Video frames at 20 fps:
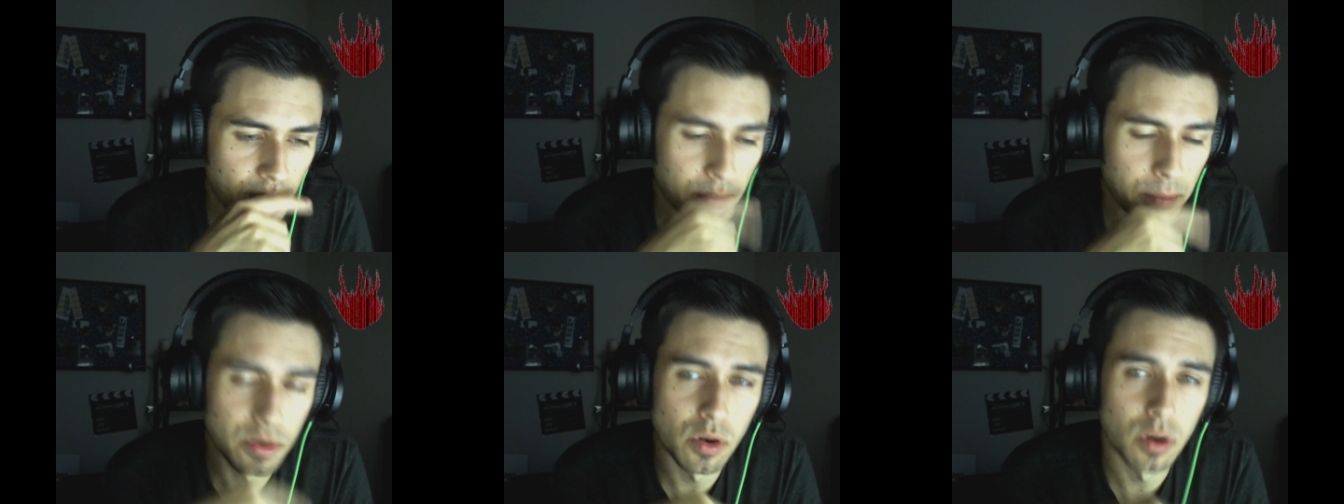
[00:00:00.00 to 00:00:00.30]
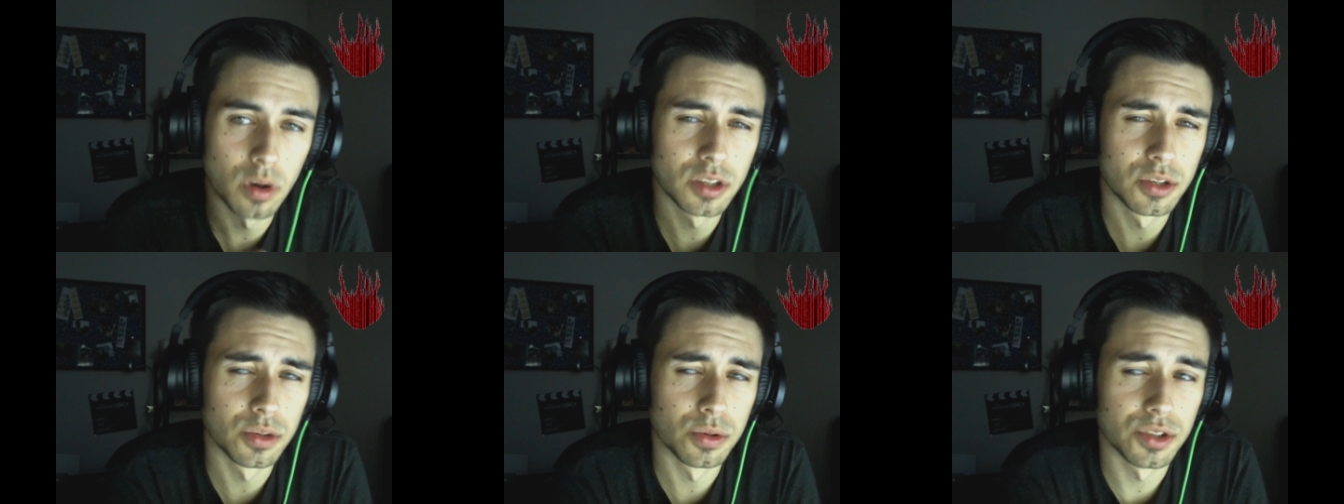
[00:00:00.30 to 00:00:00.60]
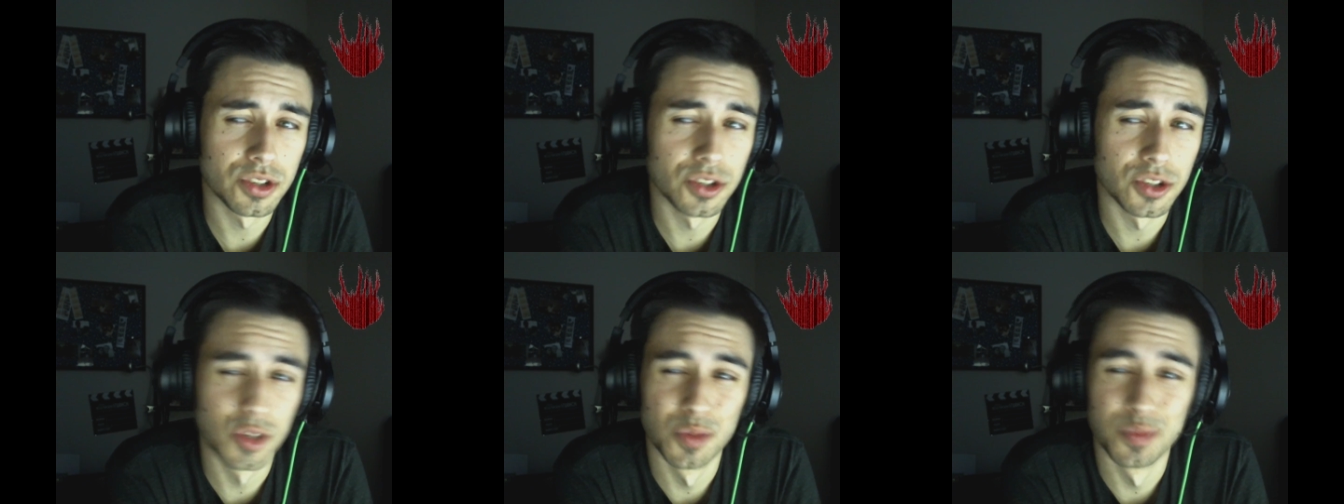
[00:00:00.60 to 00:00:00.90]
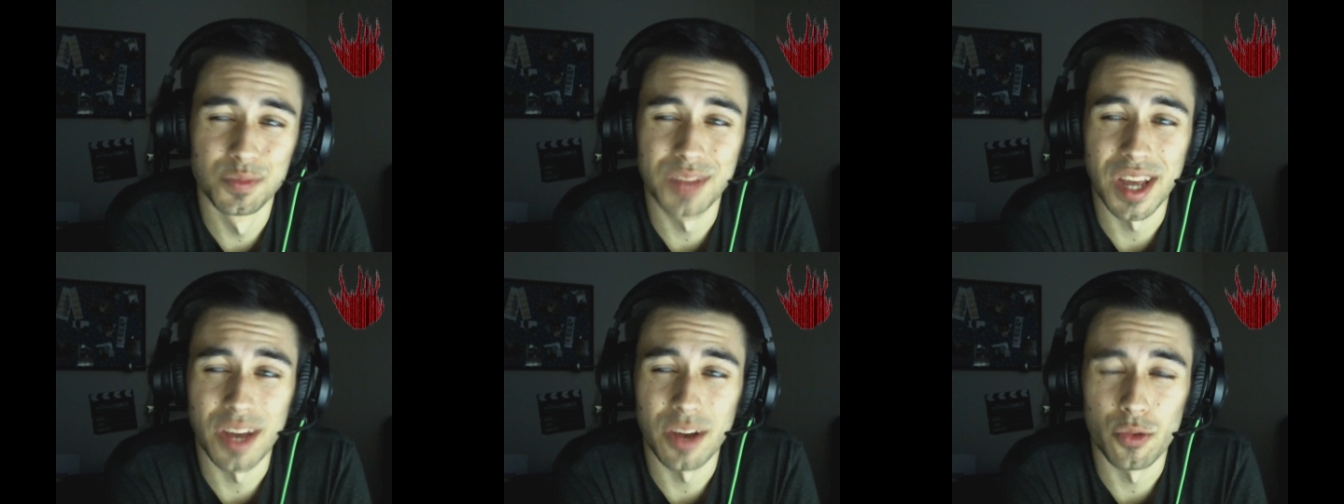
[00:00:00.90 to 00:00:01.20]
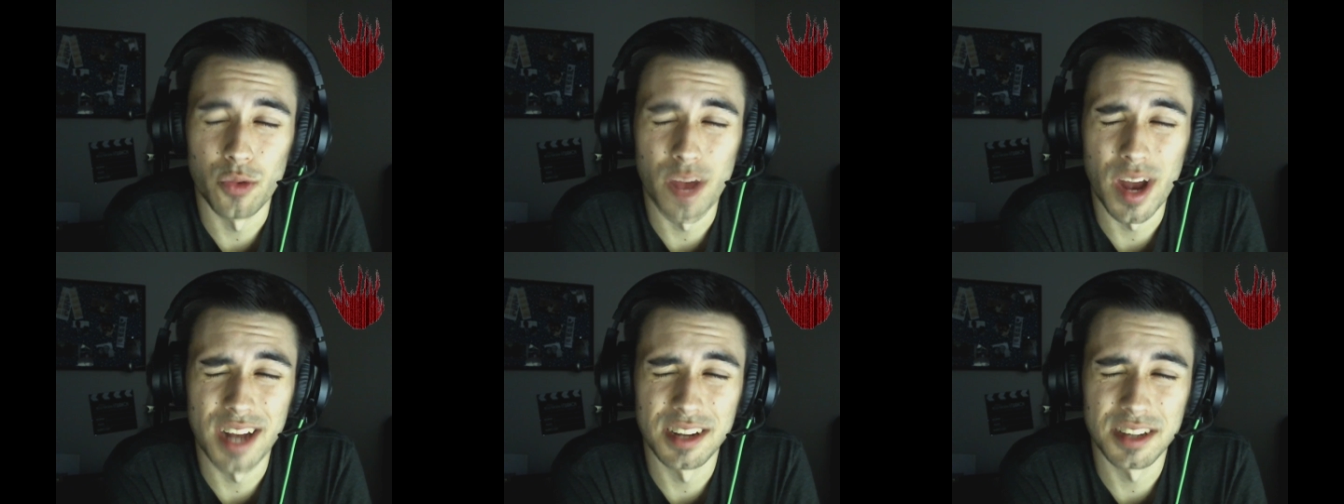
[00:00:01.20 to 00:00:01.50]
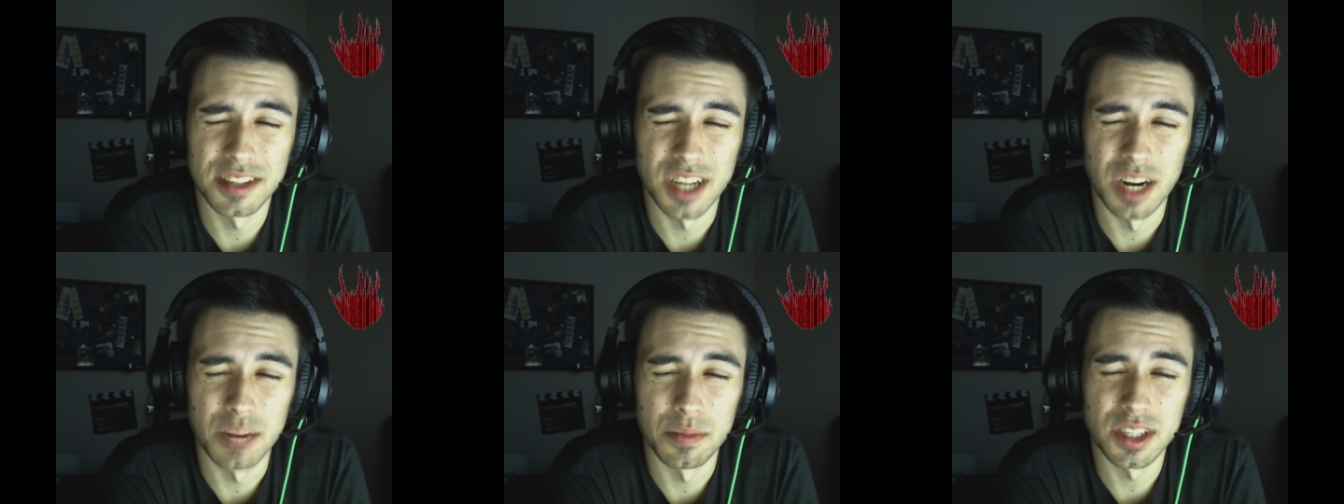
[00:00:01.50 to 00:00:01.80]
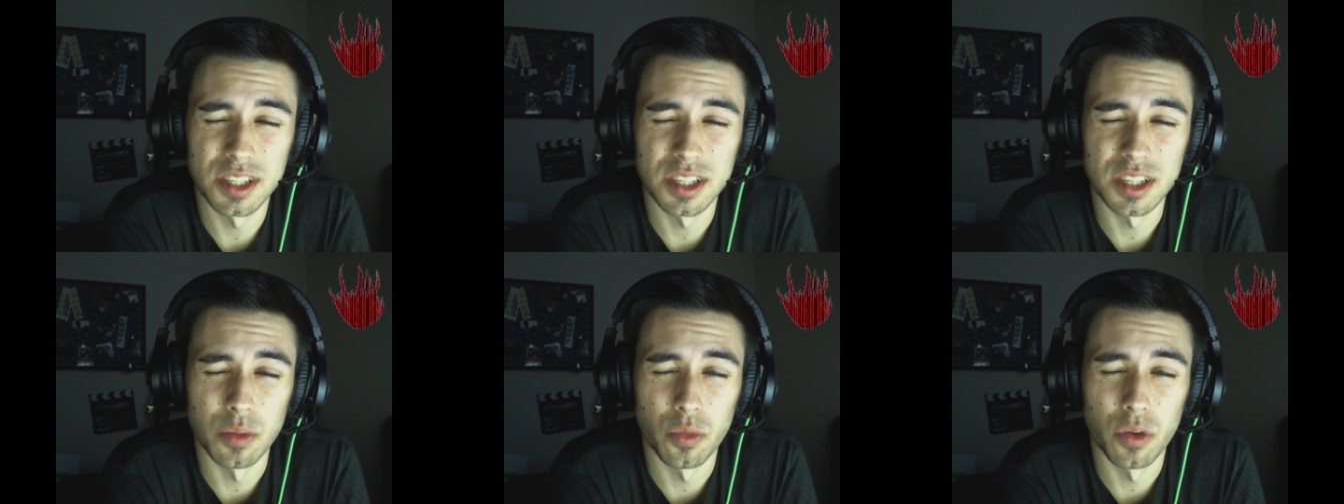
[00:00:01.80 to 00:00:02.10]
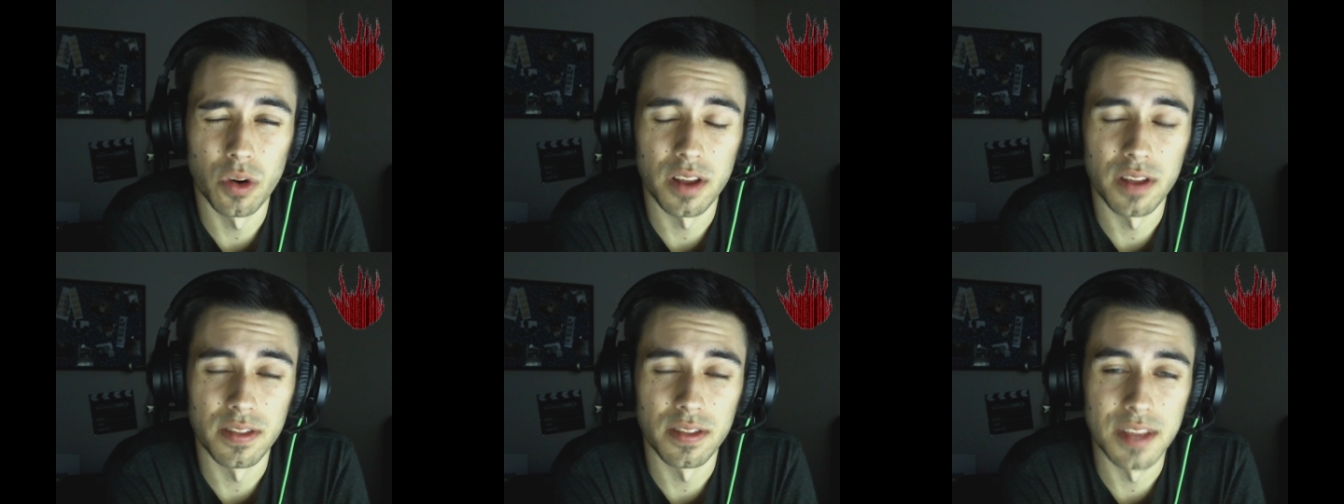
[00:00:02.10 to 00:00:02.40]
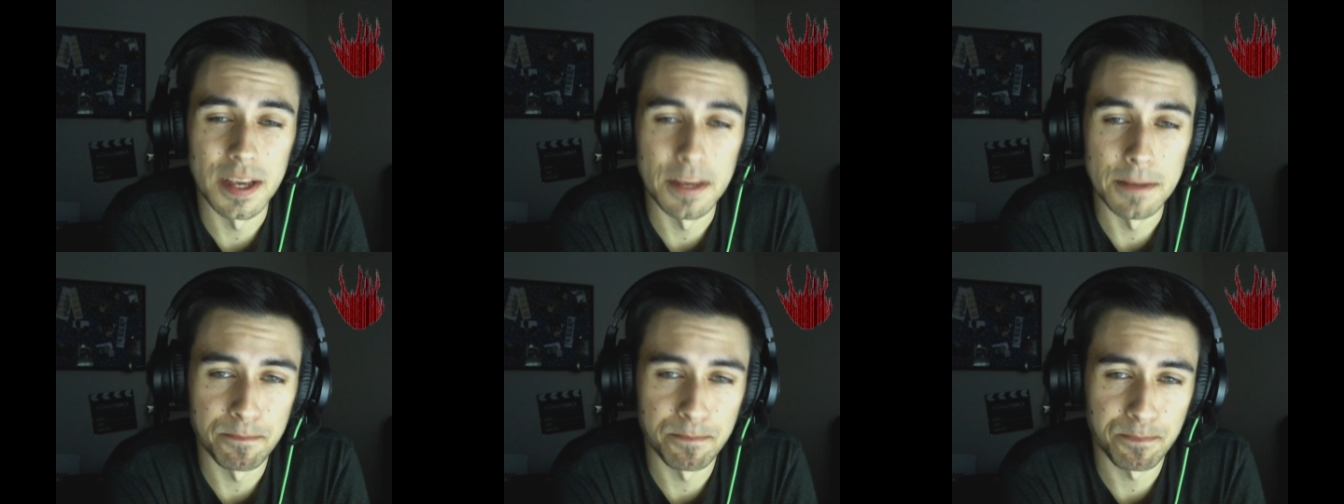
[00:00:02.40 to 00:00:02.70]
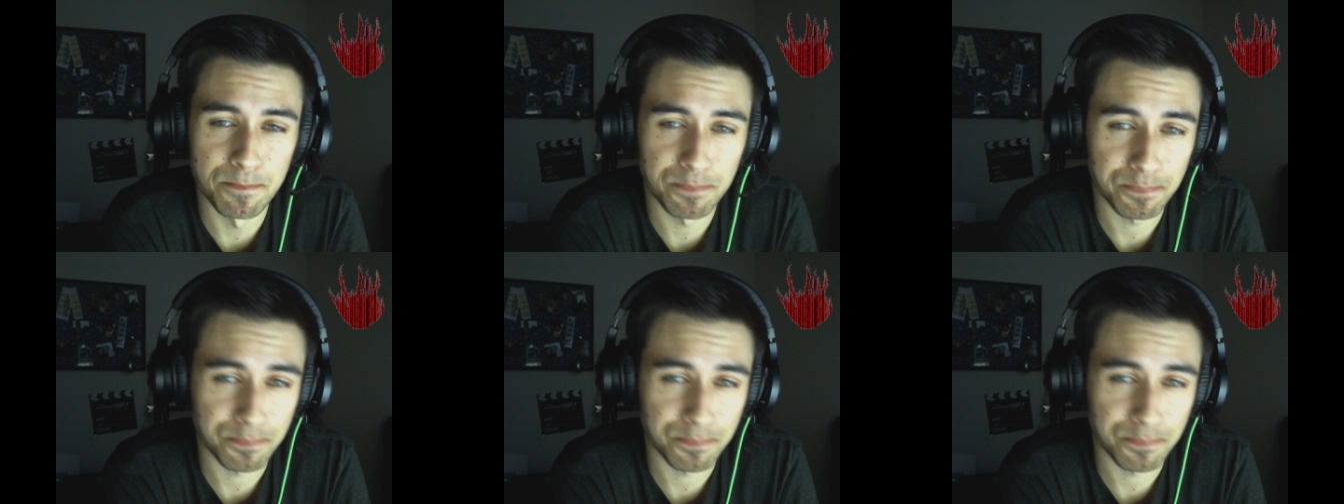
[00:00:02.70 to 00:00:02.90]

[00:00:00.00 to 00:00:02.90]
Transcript: I'm going to assume that red is going to be somewhere in the